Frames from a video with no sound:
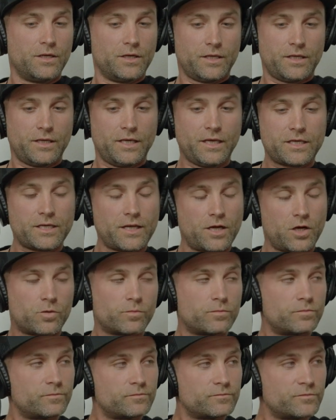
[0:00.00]
it can help
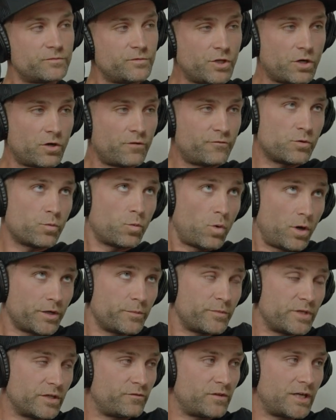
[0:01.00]
if you want to
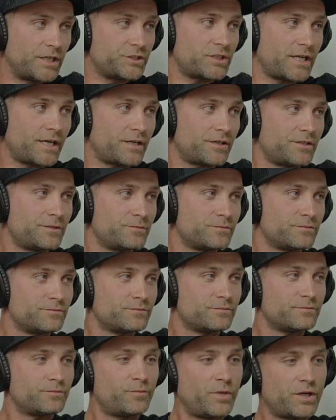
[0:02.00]
be a flat tracker,
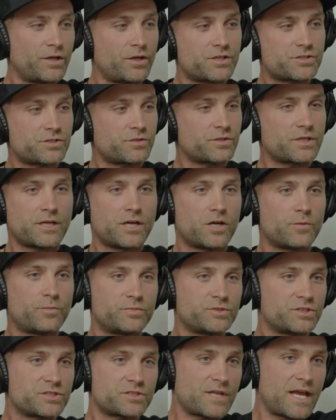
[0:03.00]
but it also can help
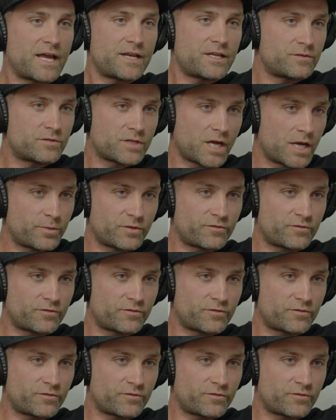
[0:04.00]
just any type of